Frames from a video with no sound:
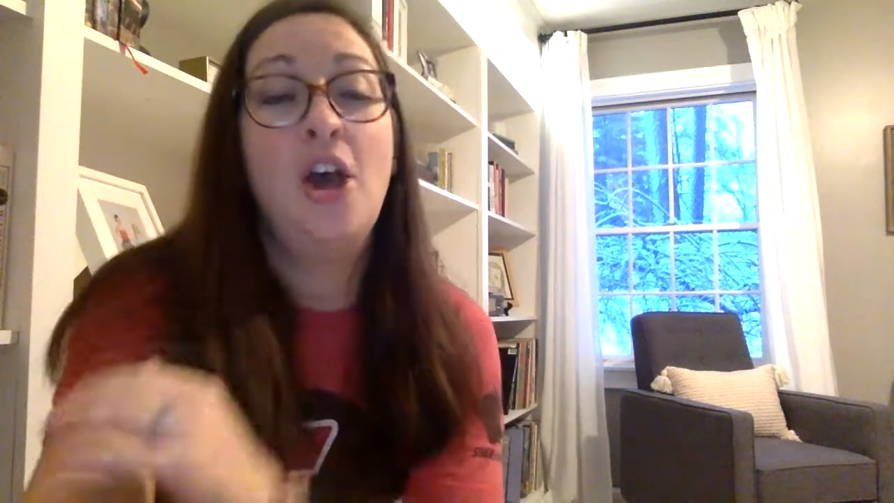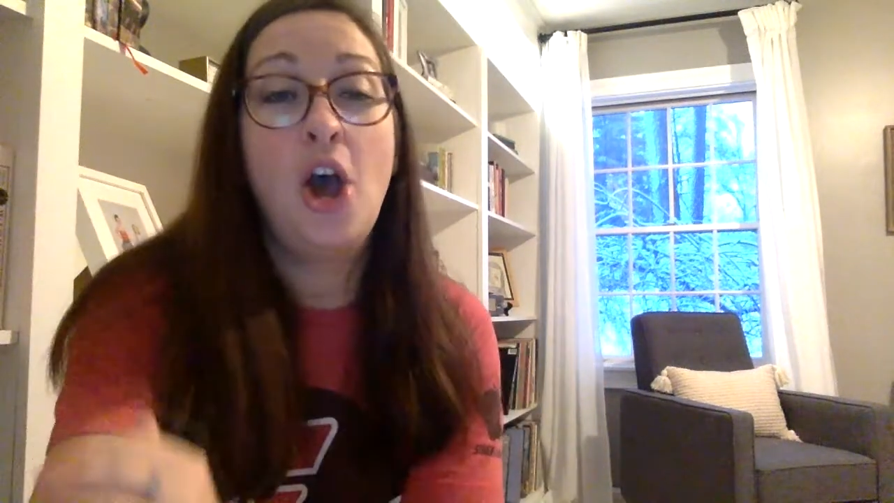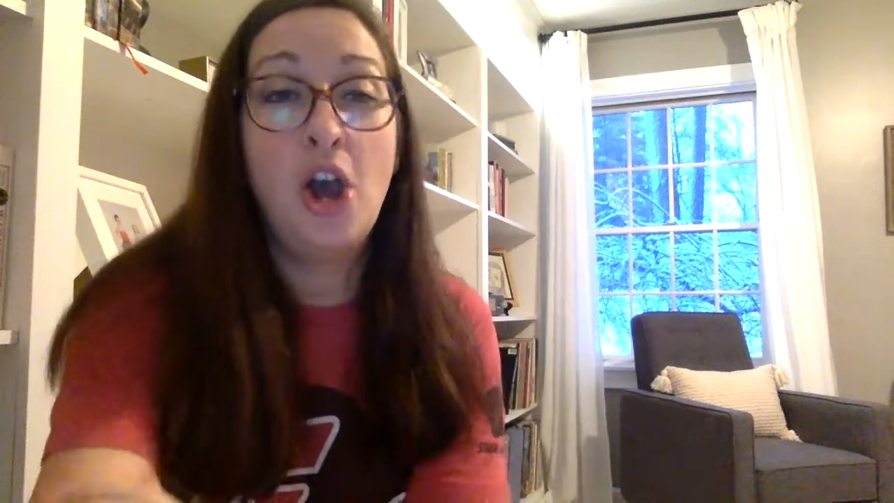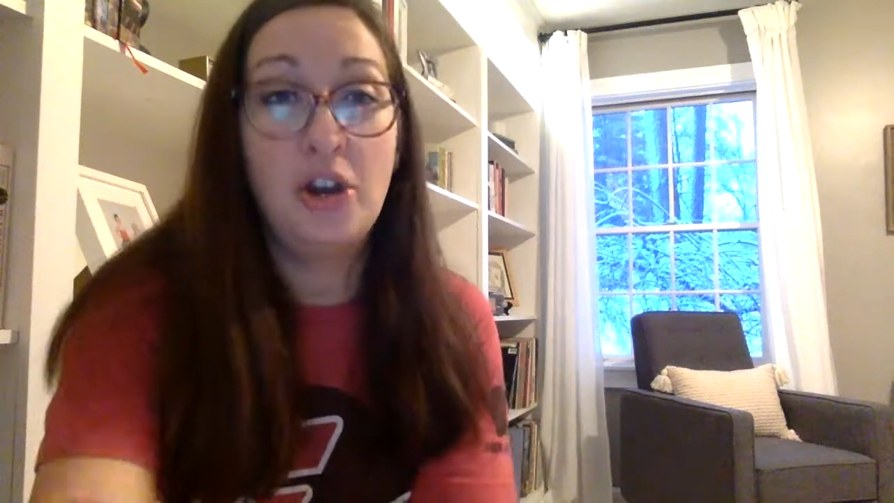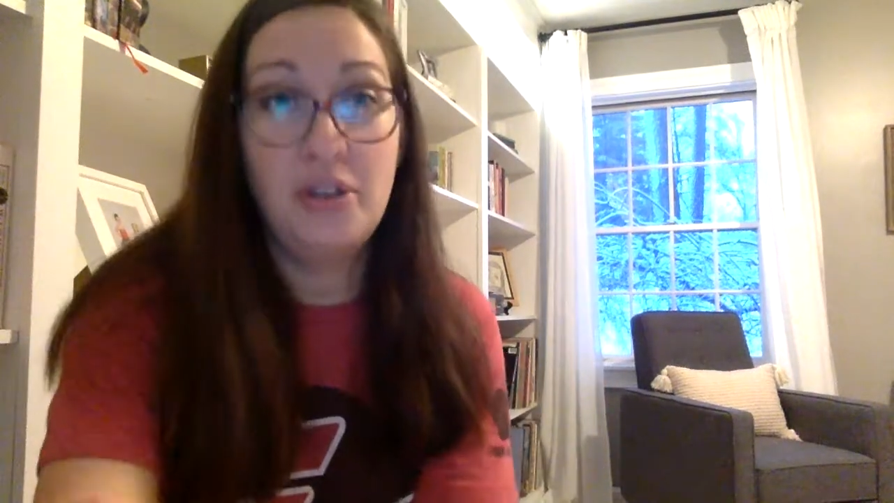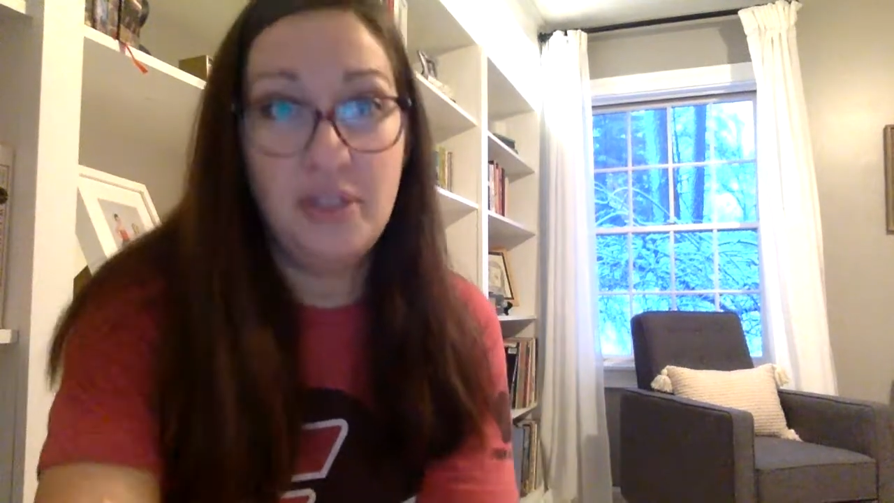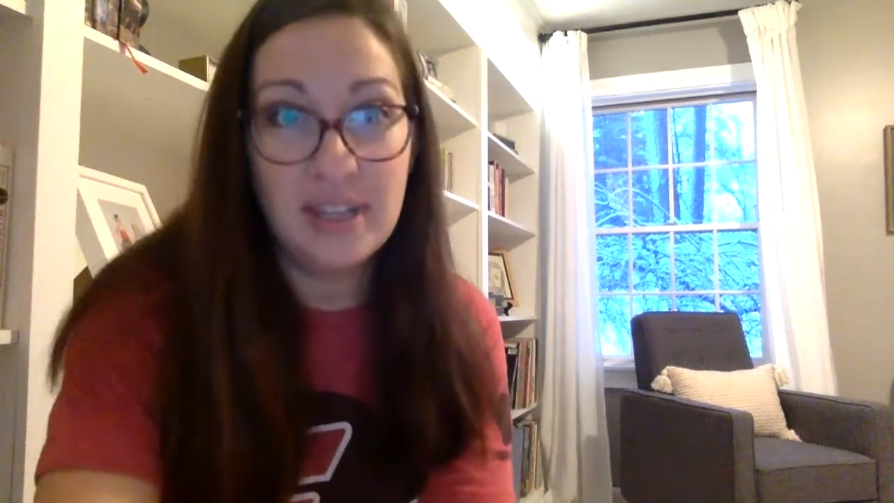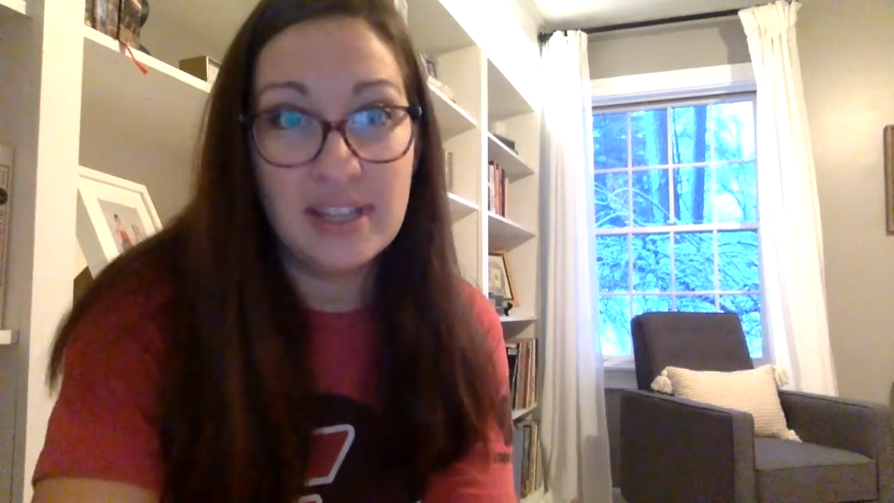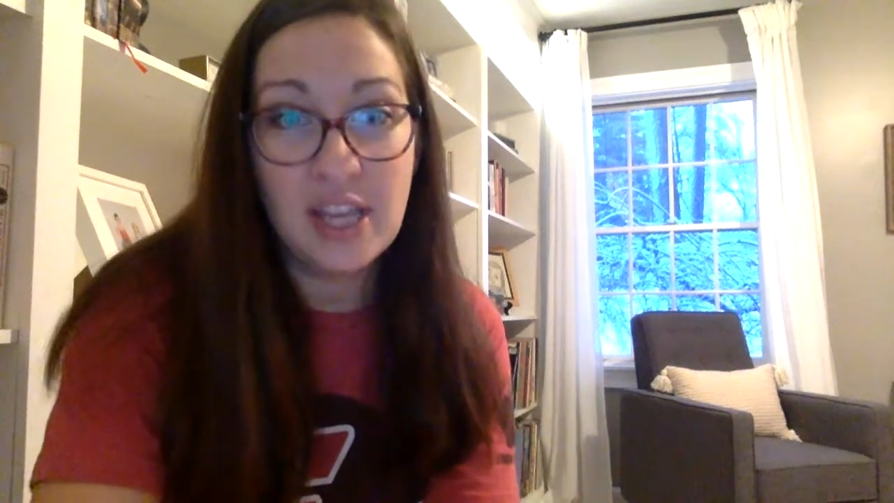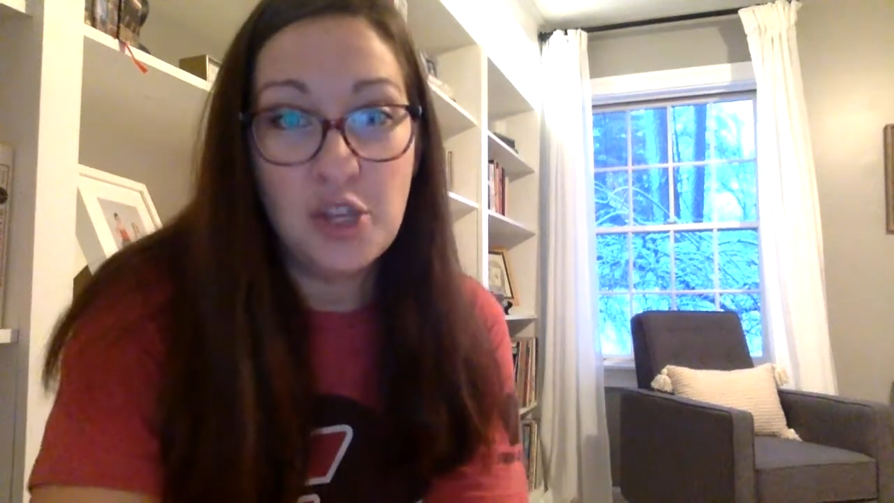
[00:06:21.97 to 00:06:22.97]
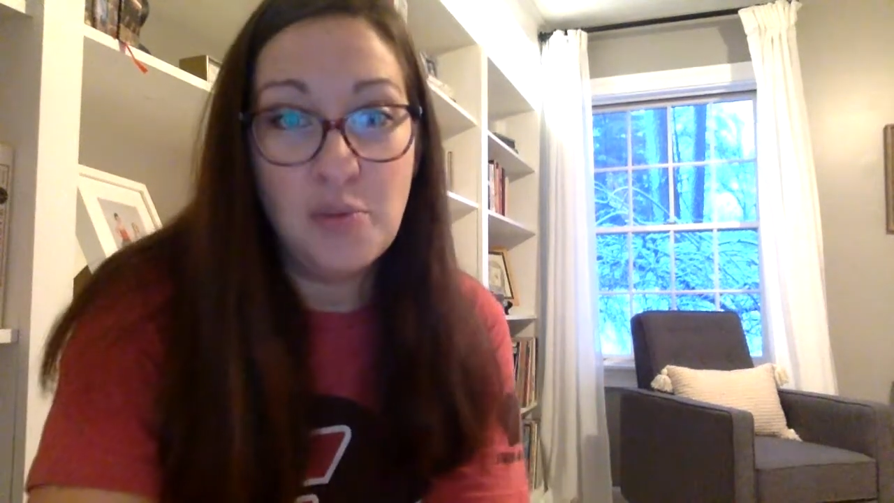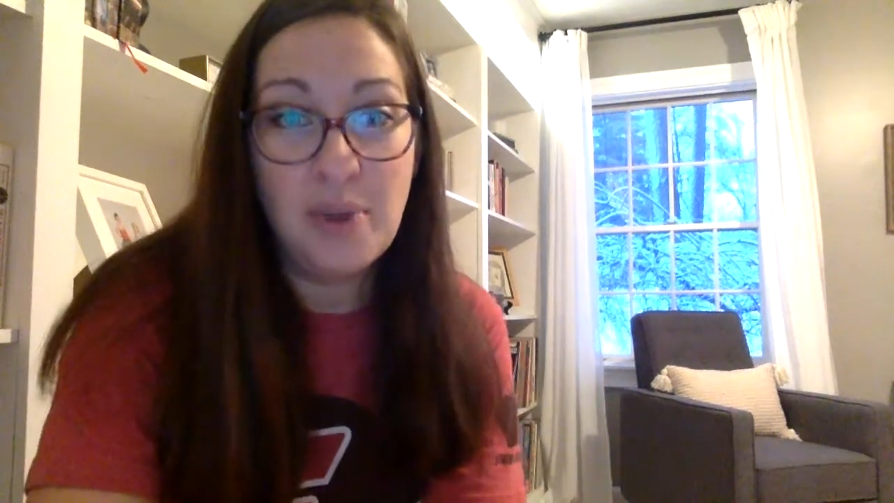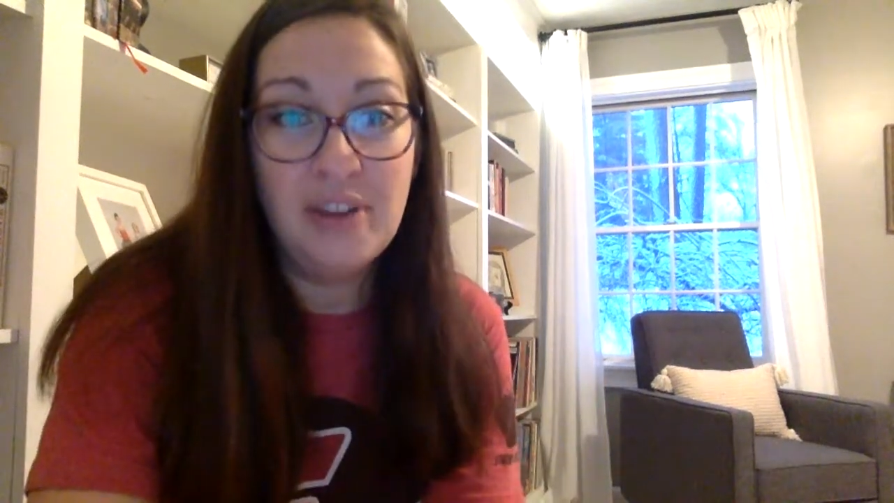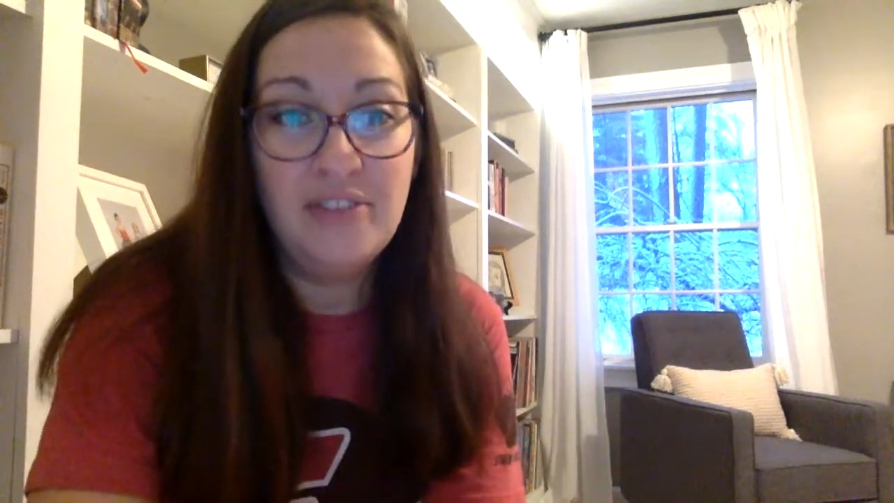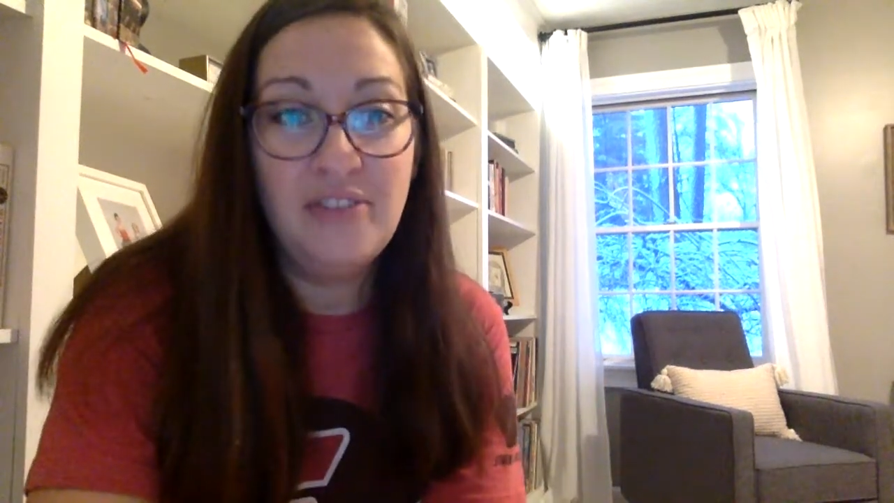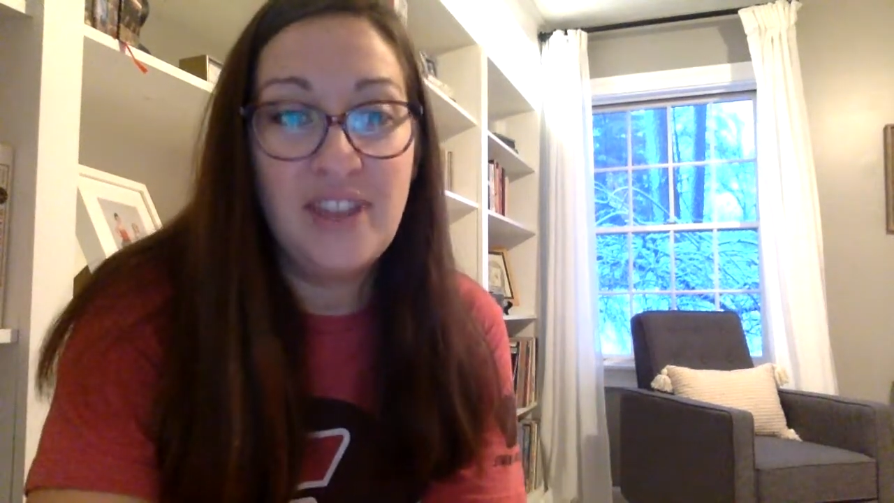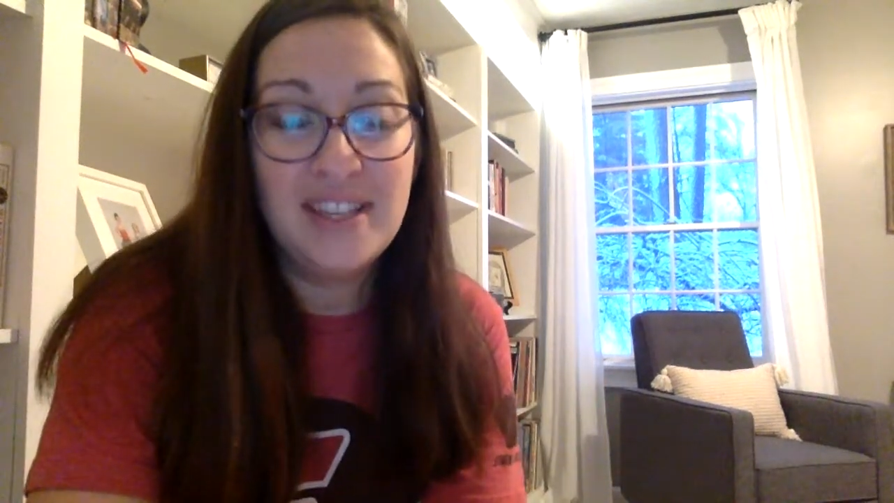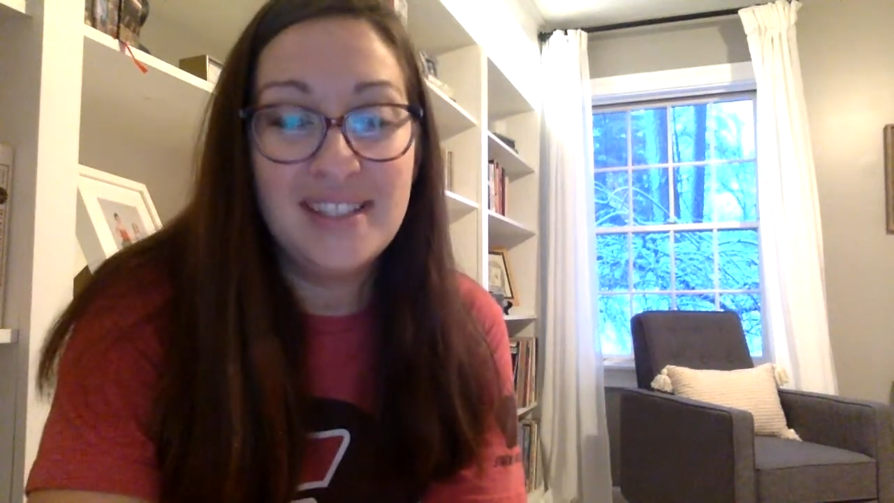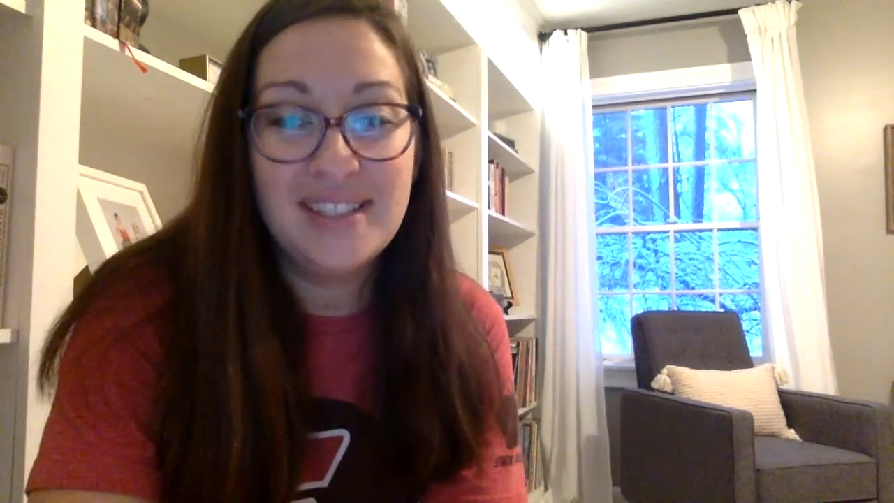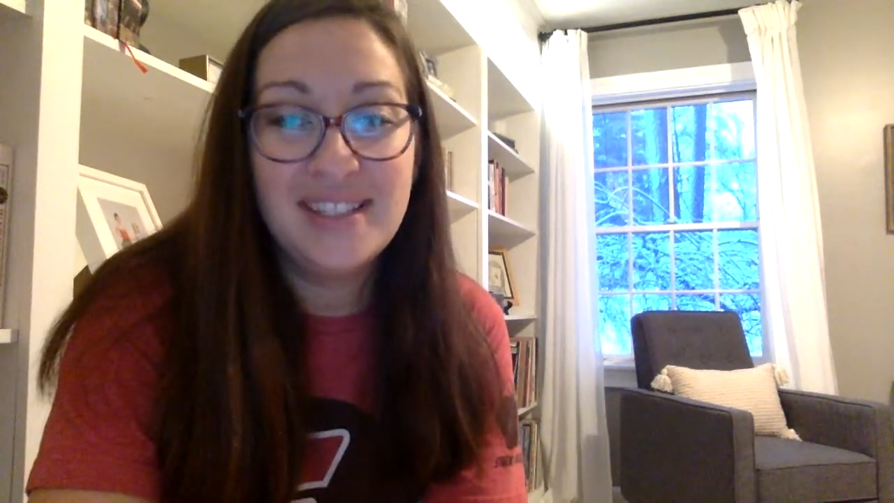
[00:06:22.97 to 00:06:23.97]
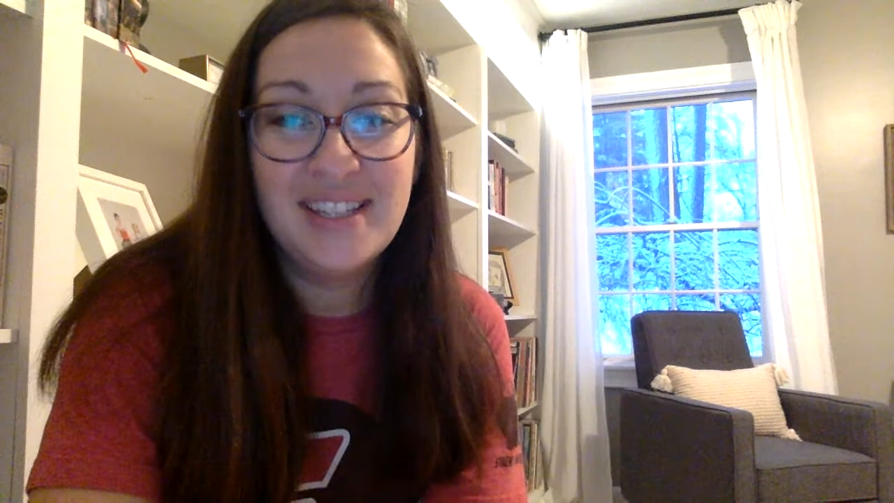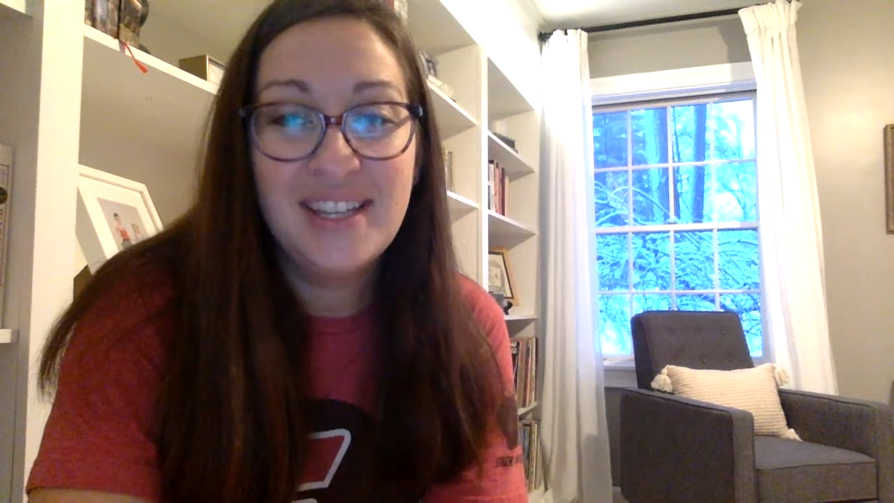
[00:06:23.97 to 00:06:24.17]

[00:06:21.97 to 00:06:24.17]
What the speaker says: hard thing that you might face.